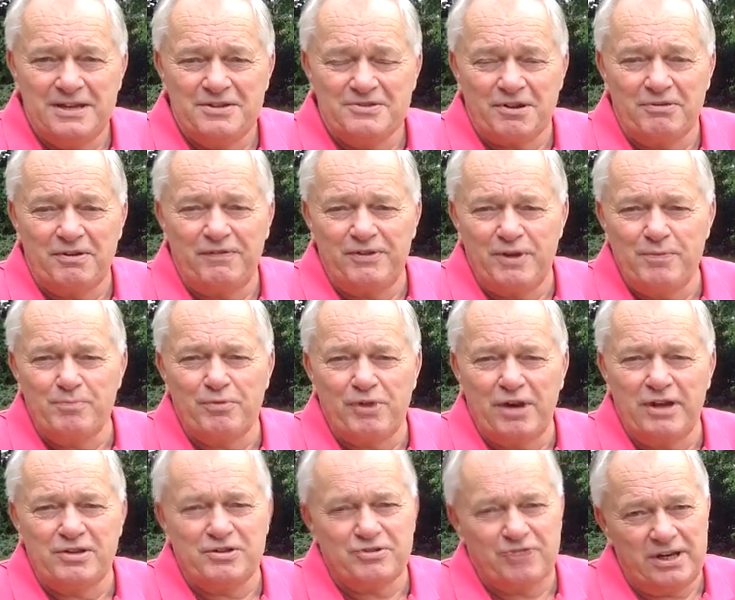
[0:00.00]
So if you're in
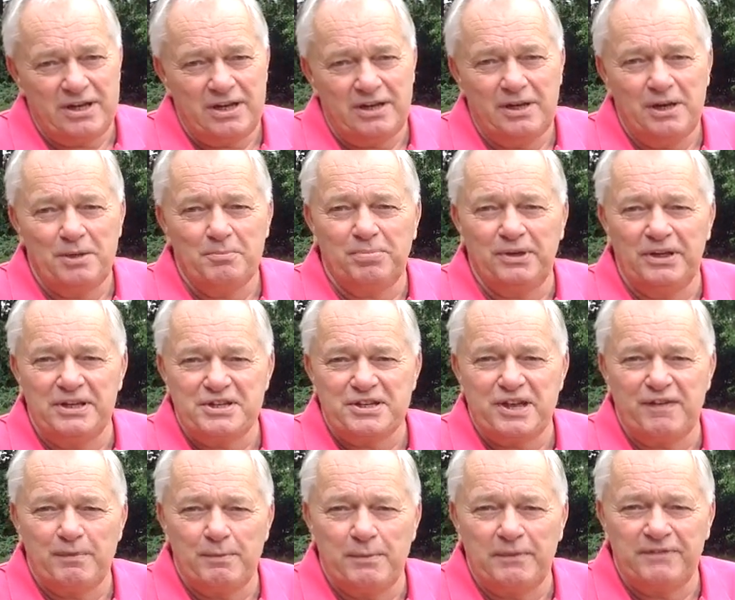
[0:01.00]
Braintree, please
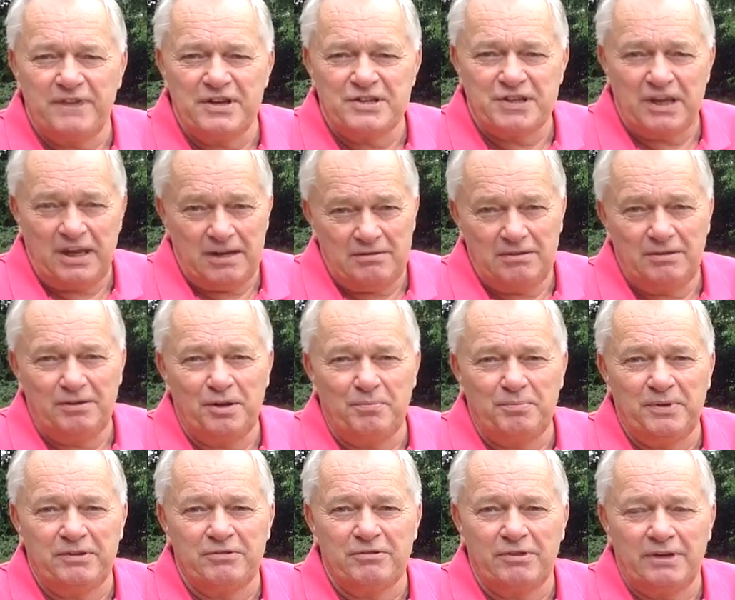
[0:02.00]
give them a visit. They'll
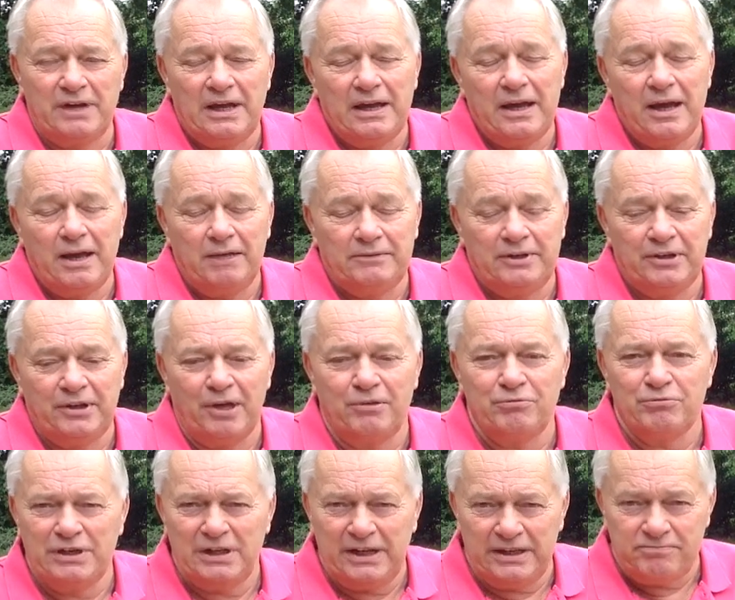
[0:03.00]
be, you know,
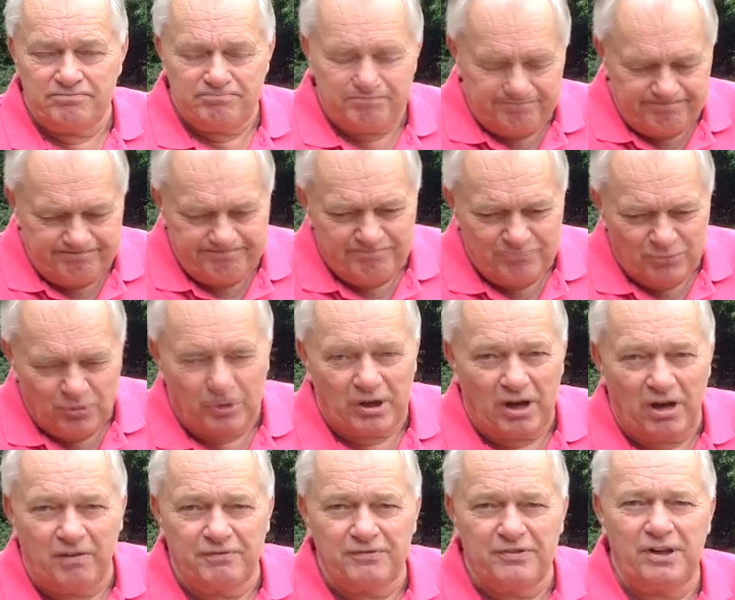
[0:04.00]
really look
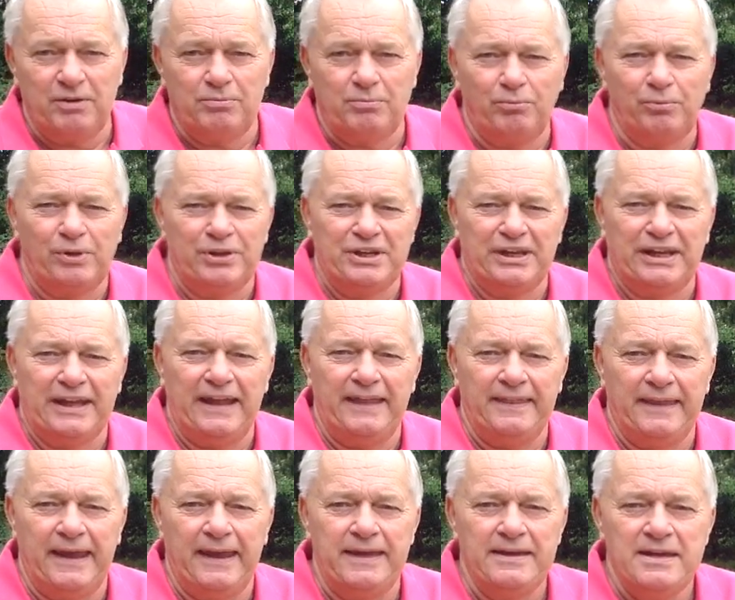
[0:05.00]
after you when you get
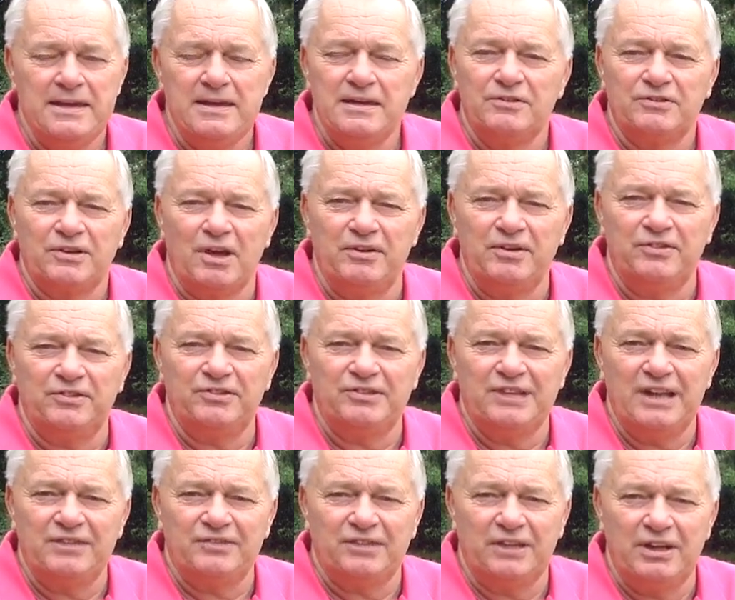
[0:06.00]
there. So this is
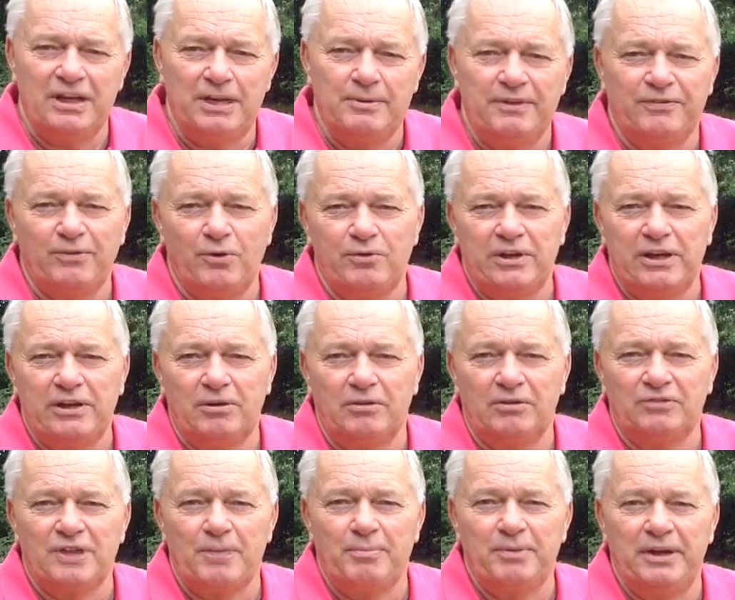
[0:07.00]
Les Ely, before he
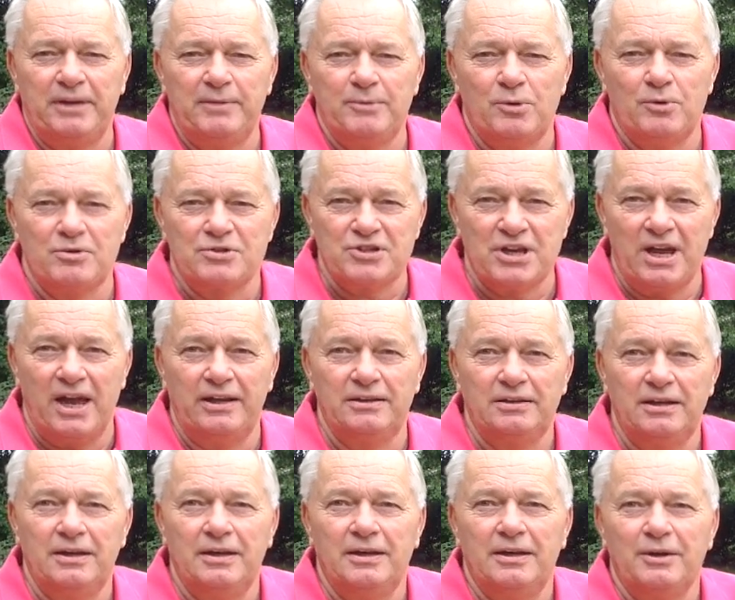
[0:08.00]
cocks up anymore,
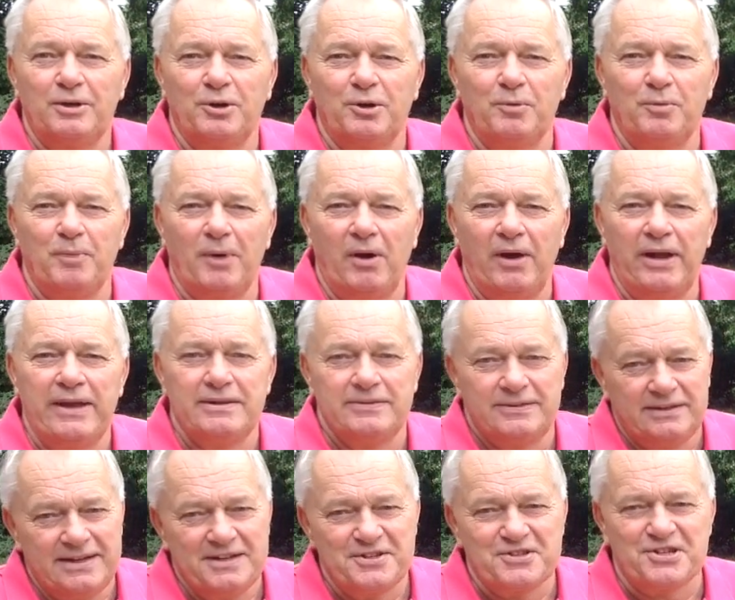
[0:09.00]
saying goodbye,
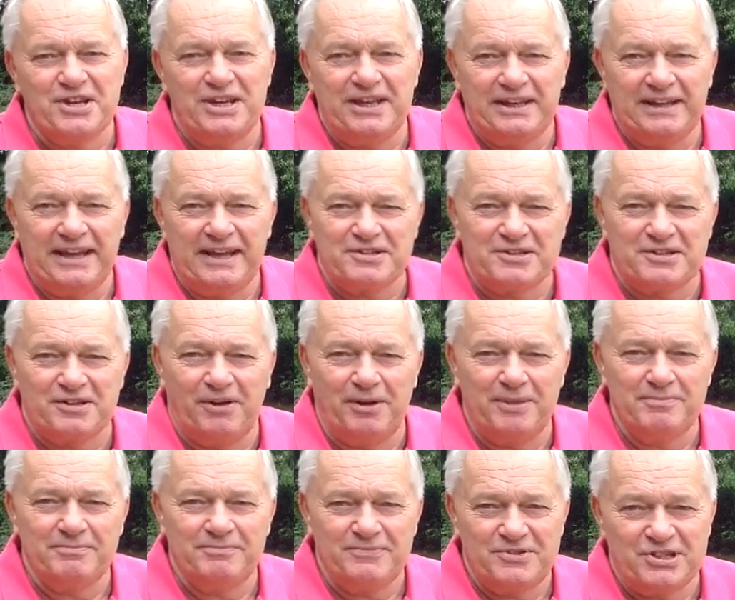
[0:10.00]
see you next
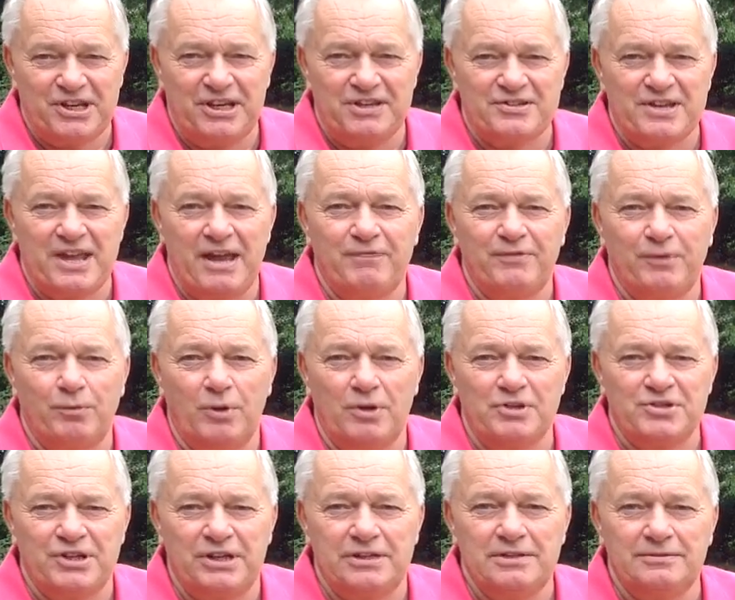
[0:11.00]
time. Cheers now for
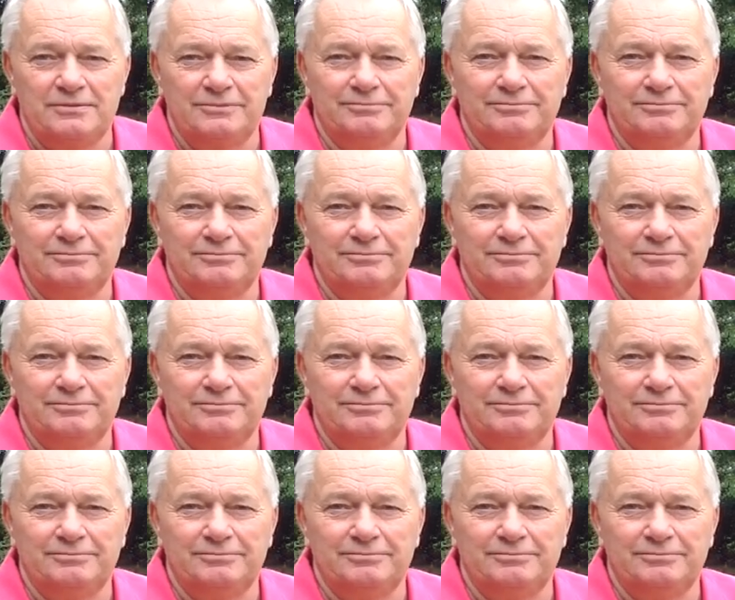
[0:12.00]
watching.